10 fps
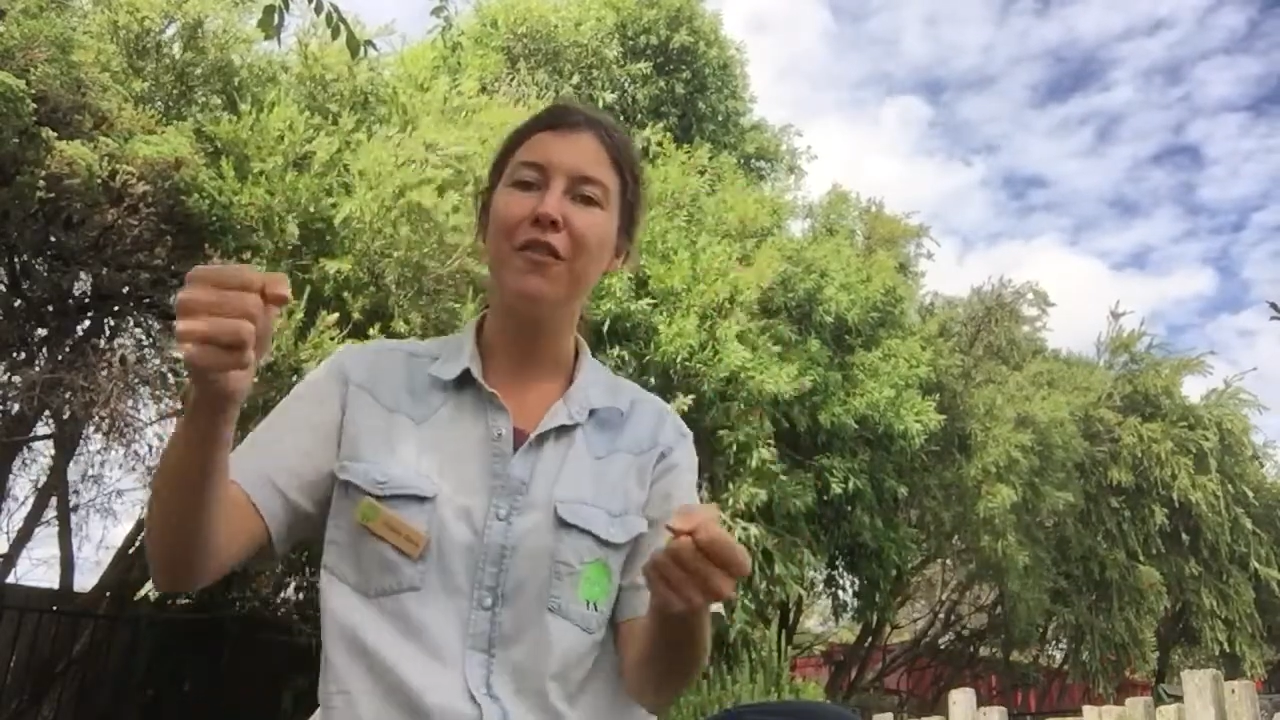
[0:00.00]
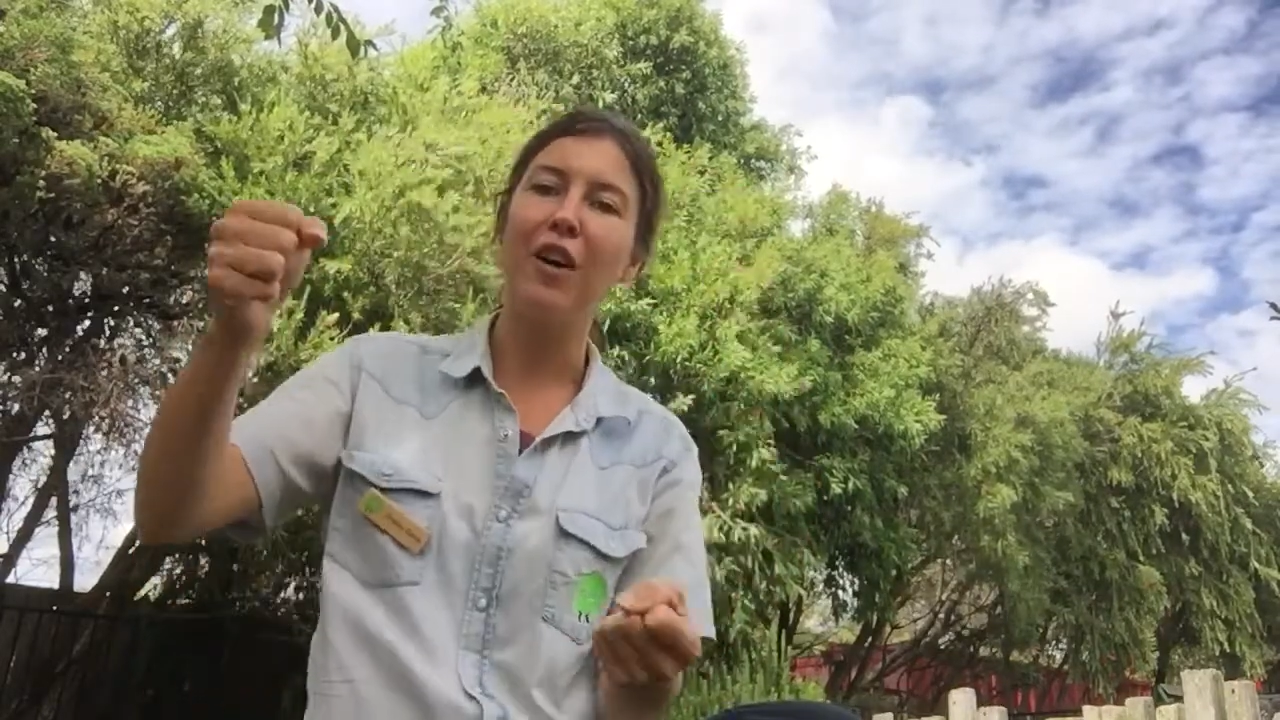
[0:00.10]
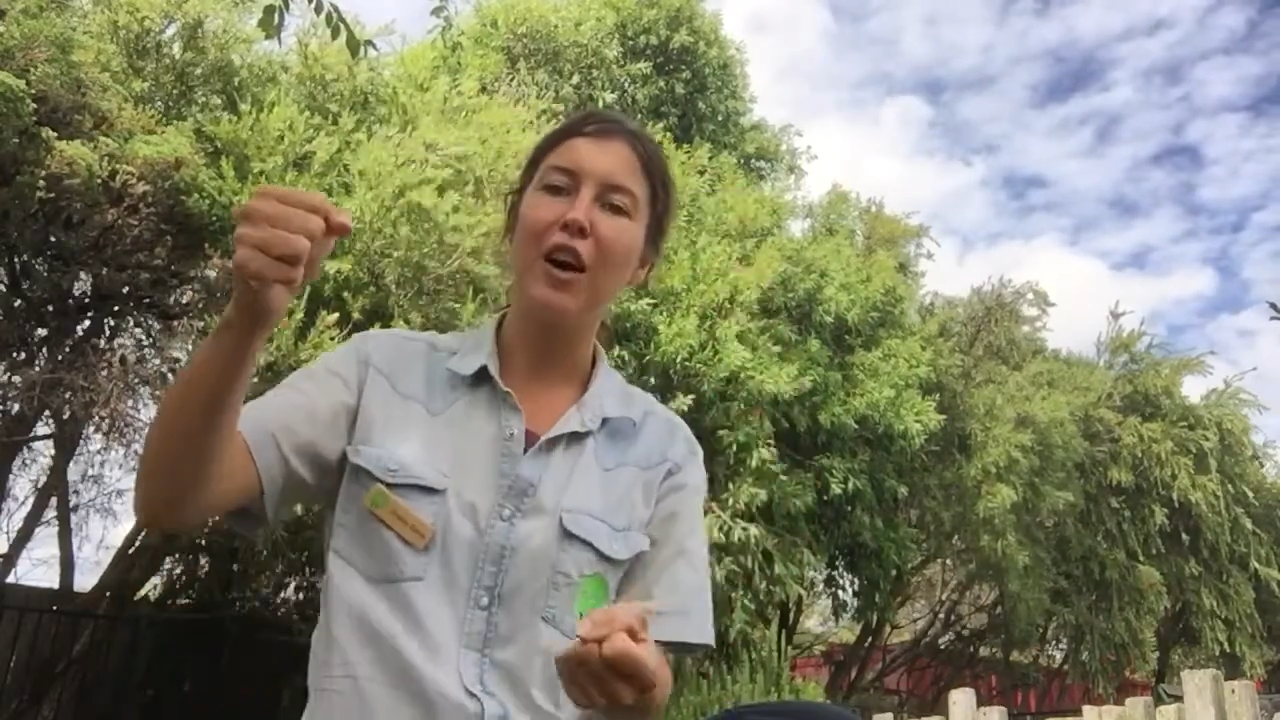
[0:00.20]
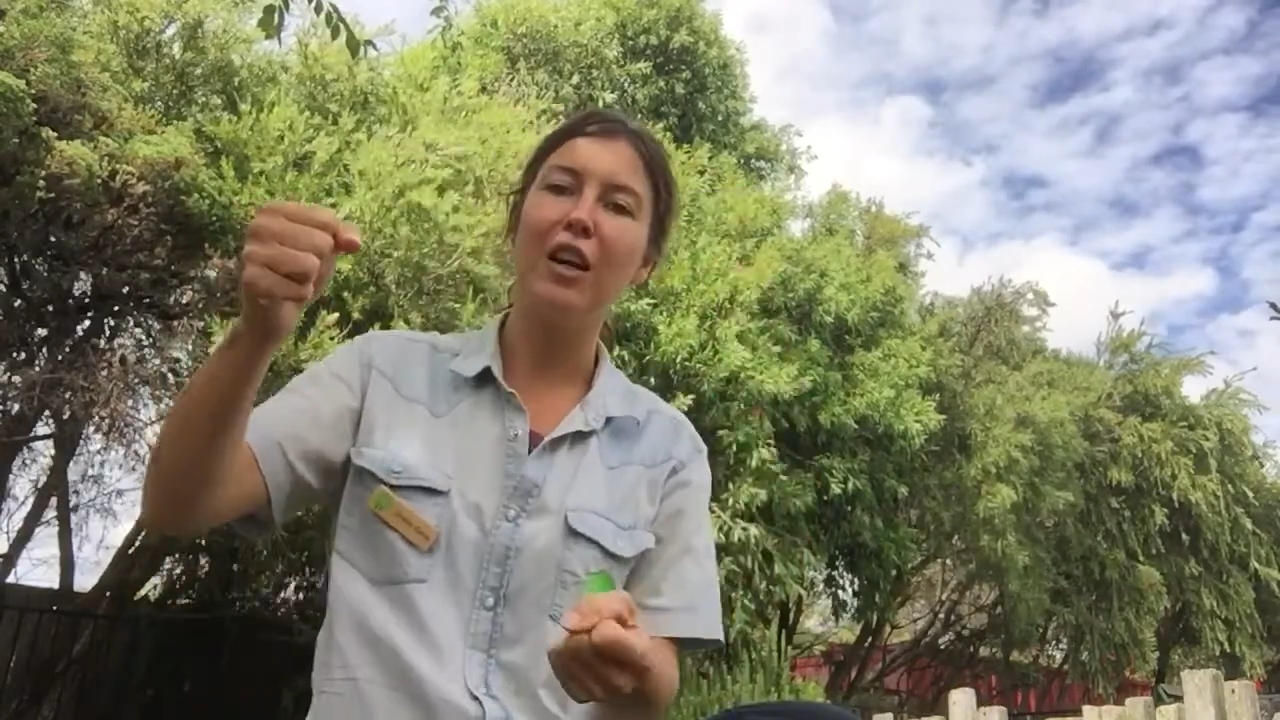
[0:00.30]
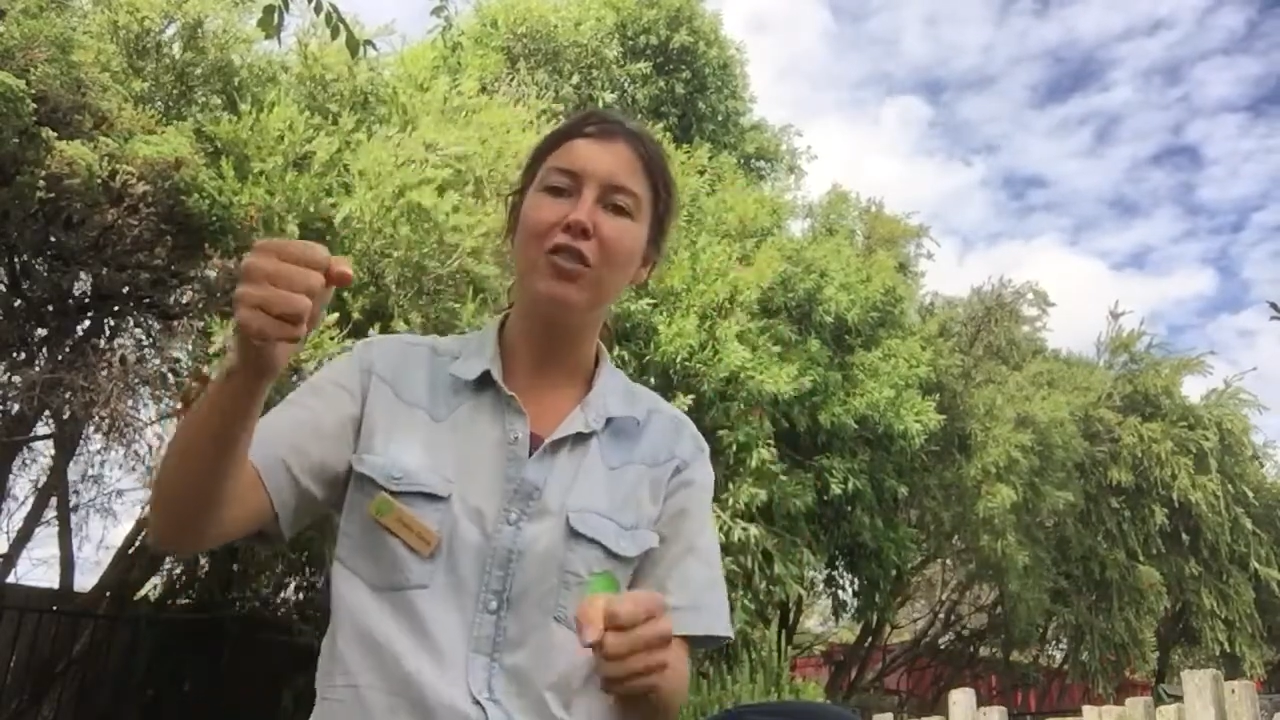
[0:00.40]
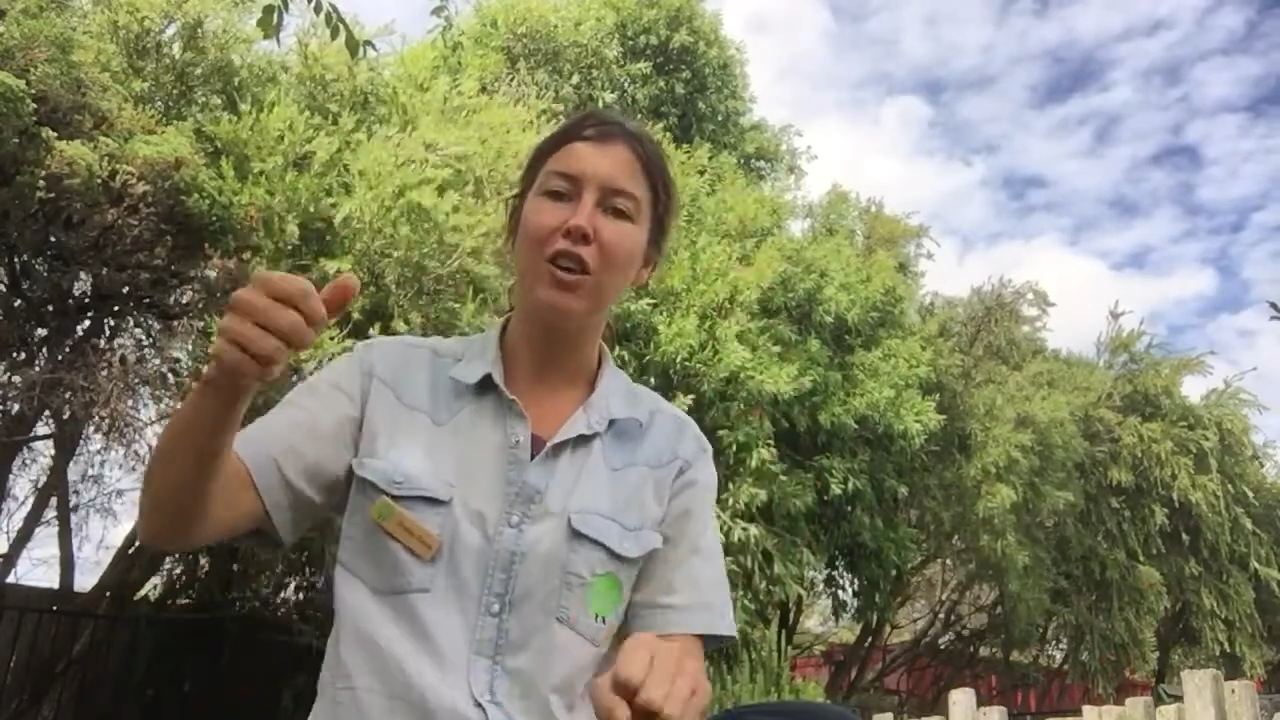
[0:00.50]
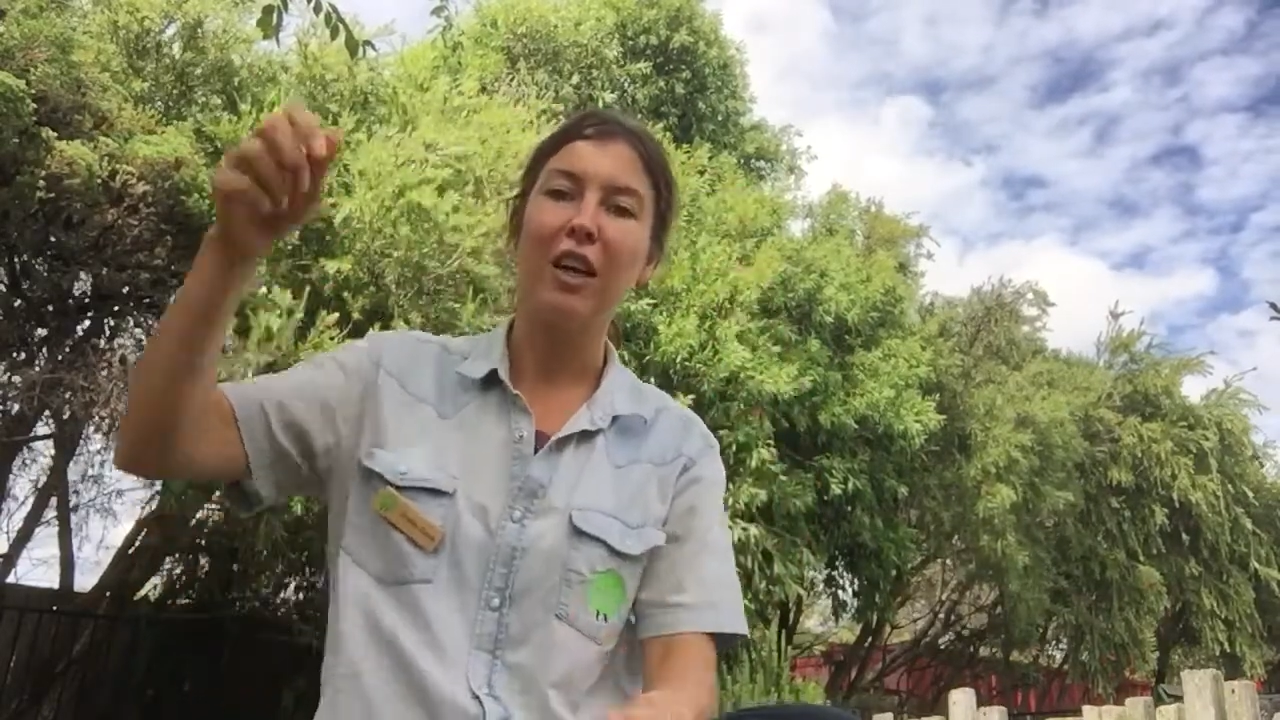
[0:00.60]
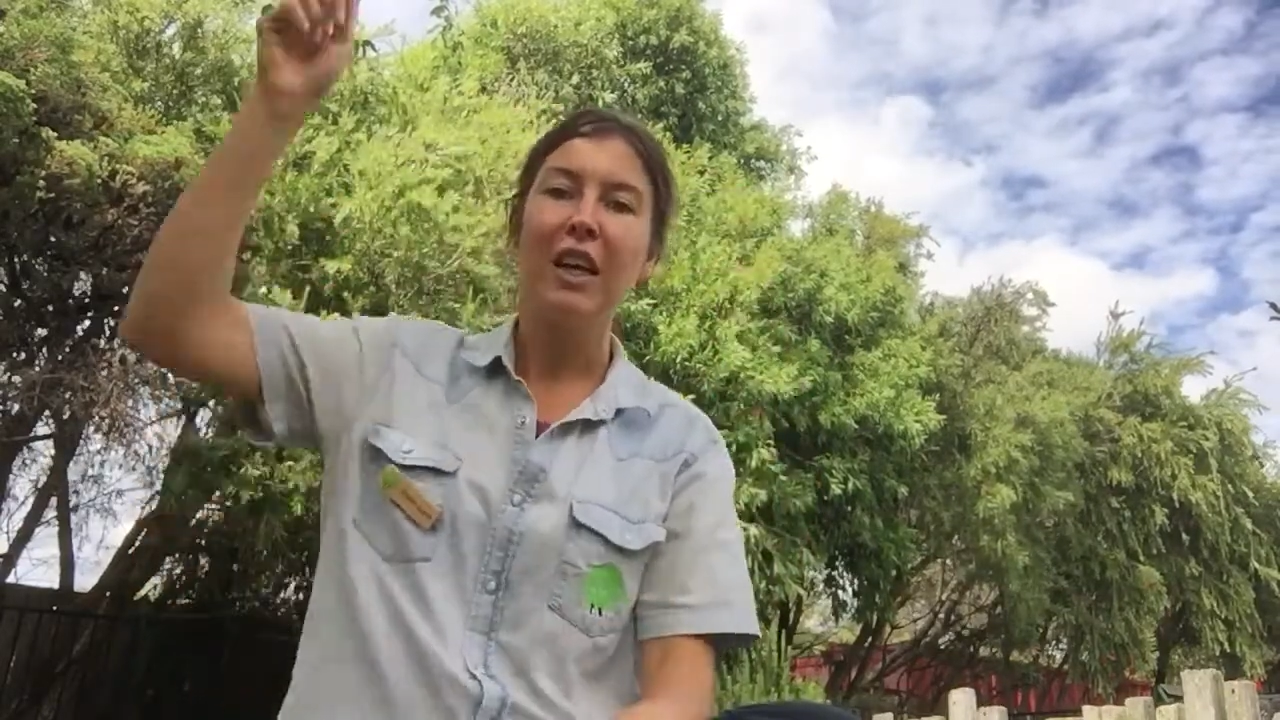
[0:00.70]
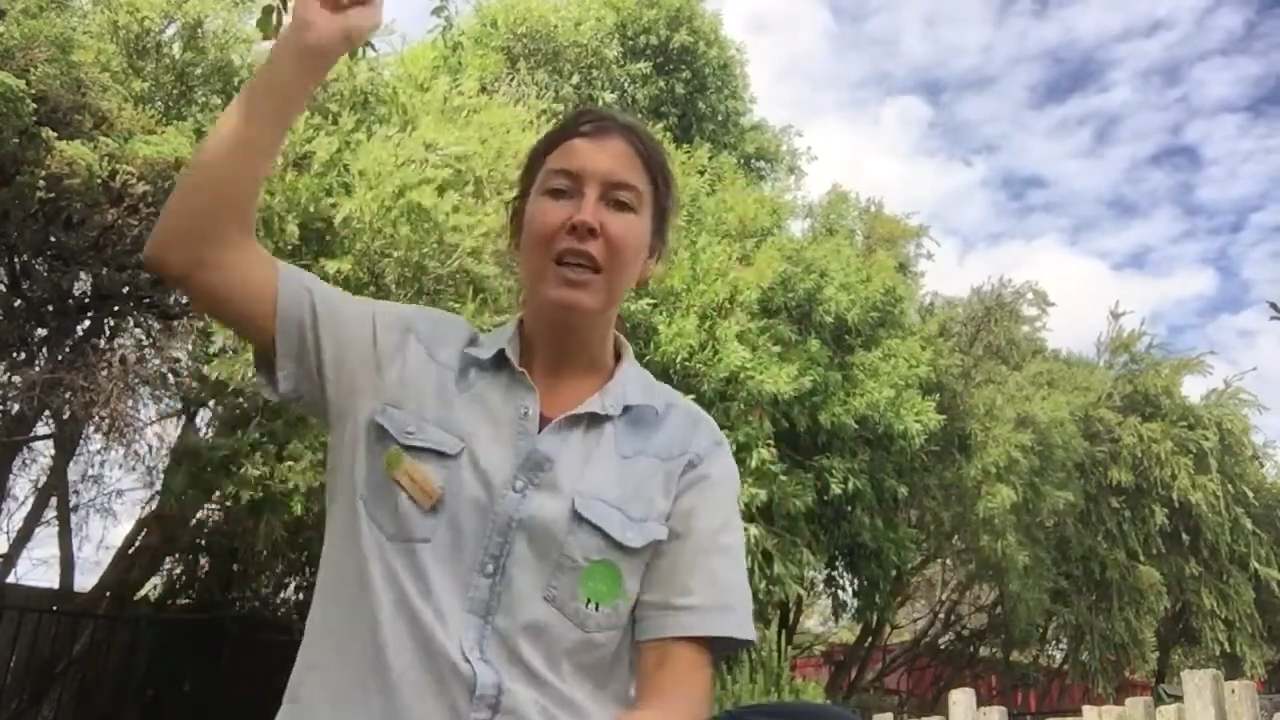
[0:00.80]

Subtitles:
fire truck.